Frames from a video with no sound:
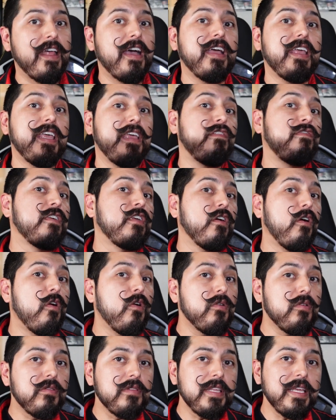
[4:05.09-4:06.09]
Now, if you
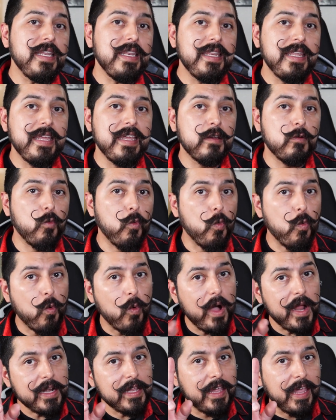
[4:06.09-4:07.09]
only need
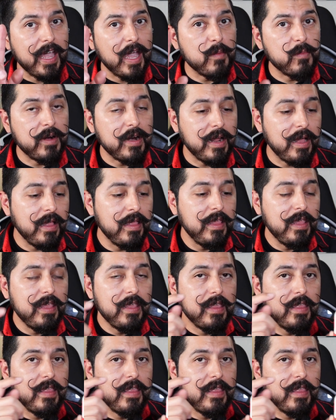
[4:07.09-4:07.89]
one camera,